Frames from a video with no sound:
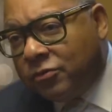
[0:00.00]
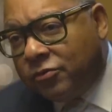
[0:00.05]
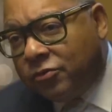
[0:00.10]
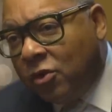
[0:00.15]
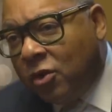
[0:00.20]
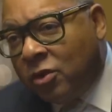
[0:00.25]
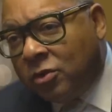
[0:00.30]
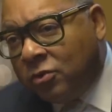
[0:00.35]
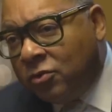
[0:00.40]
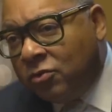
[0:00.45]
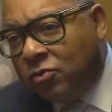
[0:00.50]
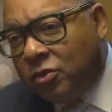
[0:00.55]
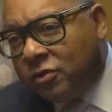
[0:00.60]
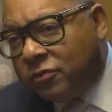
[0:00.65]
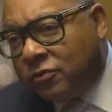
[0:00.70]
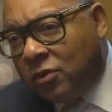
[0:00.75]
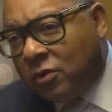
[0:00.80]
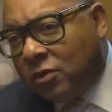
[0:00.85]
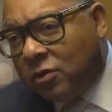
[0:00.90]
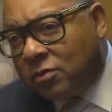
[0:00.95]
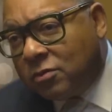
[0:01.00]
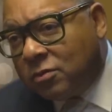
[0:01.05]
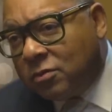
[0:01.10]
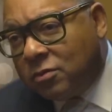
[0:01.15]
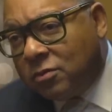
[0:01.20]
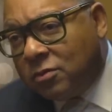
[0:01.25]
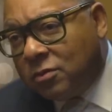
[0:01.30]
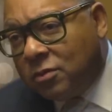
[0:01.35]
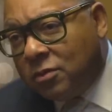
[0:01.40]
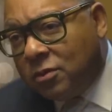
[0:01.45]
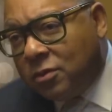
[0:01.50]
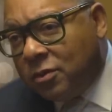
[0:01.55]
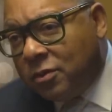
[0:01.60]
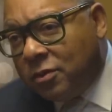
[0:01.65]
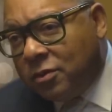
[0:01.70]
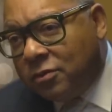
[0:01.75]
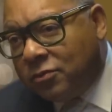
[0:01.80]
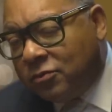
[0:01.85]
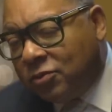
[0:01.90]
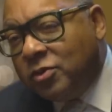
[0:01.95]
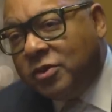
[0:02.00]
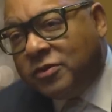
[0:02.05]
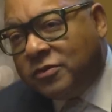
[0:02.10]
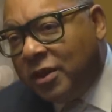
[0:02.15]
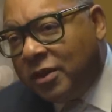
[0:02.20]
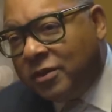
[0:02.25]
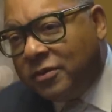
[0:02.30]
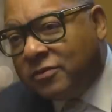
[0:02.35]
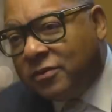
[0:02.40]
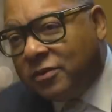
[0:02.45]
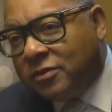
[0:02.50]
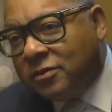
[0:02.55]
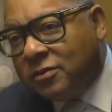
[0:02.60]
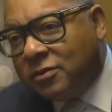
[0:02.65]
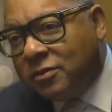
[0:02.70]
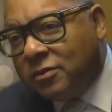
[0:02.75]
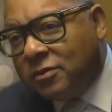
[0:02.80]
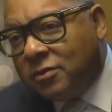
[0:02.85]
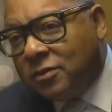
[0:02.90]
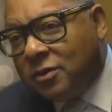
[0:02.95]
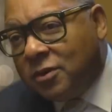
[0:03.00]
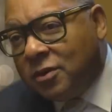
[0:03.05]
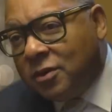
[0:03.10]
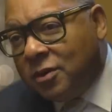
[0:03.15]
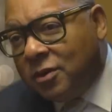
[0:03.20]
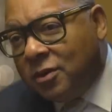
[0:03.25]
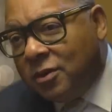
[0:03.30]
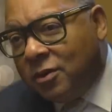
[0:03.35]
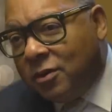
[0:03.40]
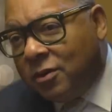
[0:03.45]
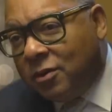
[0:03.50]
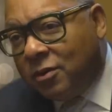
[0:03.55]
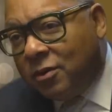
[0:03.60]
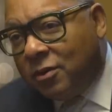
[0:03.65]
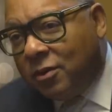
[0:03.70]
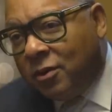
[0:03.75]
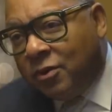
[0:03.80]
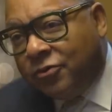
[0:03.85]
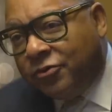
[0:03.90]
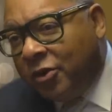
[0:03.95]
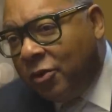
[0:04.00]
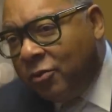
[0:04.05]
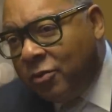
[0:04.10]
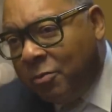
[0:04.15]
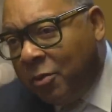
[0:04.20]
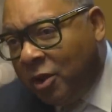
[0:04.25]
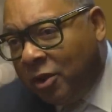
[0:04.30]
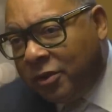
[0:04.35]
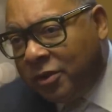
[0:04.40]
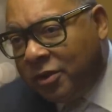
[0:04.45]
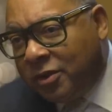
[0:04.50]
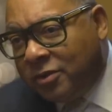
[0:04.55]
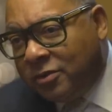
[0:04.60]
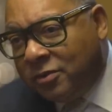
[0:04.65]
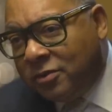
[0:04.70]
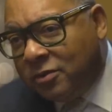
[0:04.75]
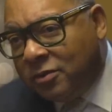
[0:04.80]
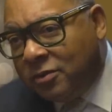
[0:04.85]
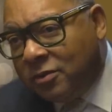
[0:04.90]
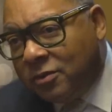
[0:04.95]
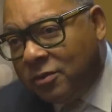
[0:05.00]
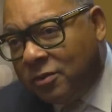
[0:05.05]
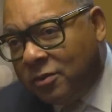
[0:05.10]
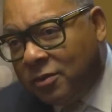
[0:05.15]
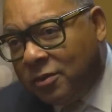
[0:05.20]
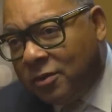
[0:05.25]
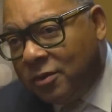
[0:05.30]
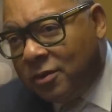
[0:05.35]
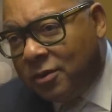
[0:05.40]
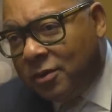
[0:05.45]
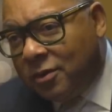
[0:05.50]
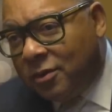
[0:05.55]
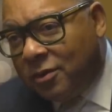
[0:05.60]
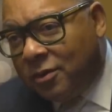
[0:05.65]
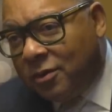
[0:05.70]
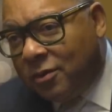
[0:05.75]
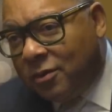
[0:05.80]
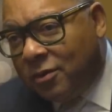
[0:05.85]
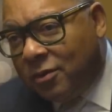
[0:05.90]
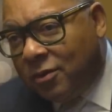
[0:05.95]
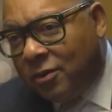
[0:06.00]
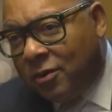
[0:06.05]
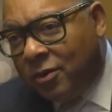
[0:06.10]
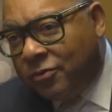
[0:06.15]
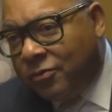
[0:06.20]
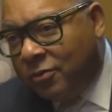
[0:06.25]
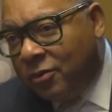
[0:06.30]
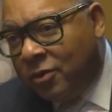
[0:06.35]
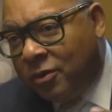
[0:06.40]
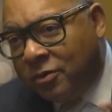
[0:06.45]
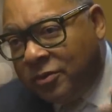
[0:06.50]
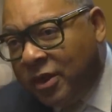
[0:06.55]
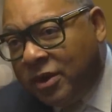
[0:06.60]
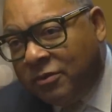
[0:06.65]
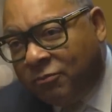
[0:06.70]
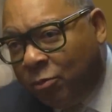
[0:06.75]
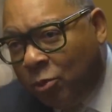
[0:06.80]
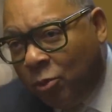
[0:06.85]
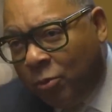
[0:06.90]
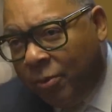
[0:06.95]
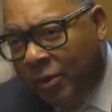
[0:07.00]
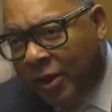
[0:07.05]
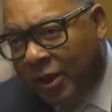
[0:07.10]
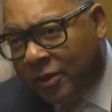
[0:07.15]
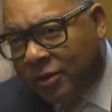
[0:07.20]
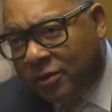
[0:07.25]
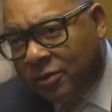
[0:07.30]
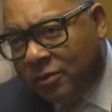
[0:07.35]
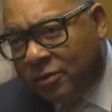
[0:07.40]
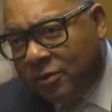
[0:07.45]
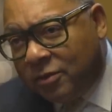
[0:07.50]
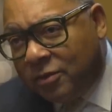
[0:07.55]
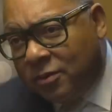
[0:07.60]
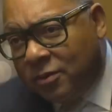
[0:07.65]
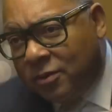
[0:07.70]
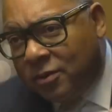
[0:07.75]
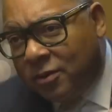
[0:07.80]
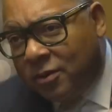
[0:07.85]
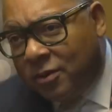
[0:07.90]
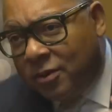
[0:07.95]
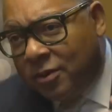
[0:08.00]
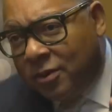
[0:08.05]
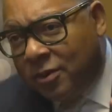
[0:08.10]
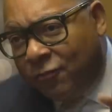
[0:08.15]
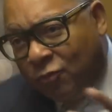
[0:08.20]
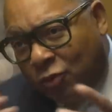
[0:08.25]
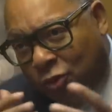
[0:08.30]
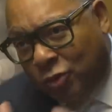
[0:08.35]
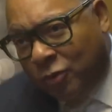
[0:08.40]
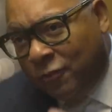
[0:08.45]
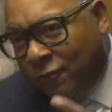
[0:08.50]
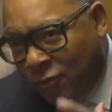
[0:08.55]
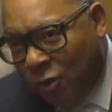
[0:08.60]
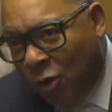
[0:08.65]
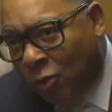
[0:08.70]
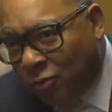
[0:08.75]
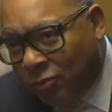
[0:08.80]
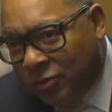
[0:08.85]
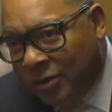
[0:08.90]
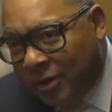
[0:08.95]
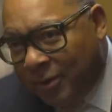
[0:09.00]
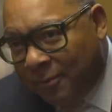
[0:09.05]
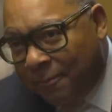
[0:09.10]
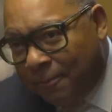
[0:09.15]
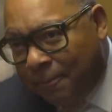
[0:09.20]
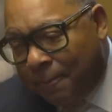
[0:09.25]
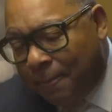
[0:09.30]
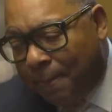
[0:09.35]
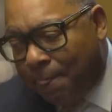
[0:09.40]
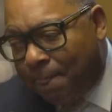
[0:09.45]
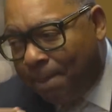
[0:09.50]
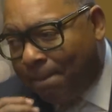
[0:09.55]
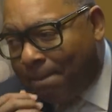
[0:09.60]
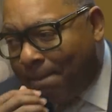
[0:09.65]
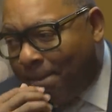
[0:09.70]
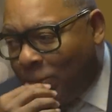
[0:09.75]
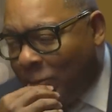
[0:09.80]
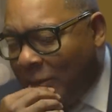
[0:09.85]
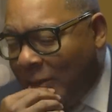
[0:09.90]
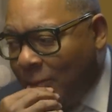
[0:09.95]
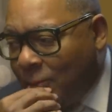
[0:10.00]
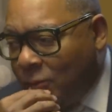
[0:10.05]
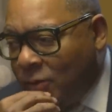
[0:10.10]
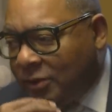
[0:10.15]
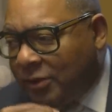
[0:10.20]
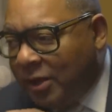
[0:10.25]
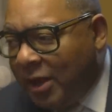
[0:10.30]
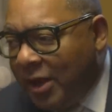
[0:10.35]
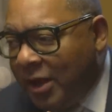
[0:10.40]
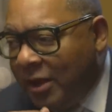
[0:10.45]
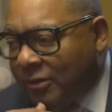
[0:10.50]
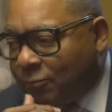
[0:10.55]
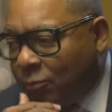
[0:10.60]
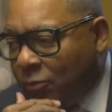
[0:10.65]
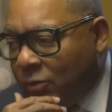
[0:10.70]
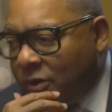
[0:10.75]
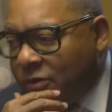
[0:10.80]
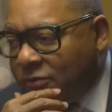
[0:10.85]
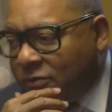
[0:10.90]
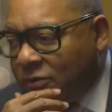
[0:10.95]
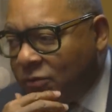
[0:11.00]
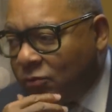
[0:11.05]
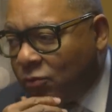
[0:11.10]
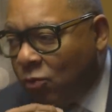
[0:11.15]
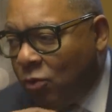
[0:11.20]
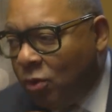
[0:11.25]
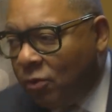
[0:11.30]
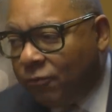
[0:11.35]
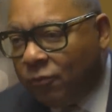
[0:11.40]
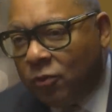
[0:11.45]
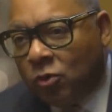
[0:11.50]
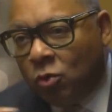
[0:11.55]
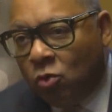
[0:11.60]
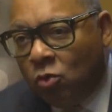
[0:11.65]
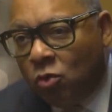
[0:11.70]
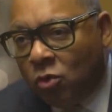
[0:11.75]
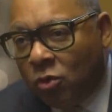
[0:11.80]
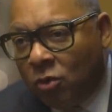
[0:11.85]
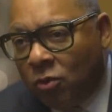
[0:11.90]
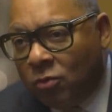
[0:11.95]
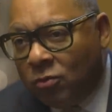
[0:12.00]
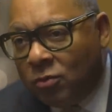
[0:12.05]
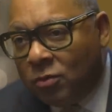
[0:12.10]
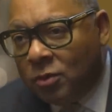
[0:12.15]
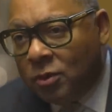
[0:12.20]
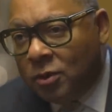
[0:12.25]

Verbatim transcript: John Lewis or Sweets Edison or Gerry Mulligan or or Dave Brubeck, if you could have known them and what their aspirations were for the world.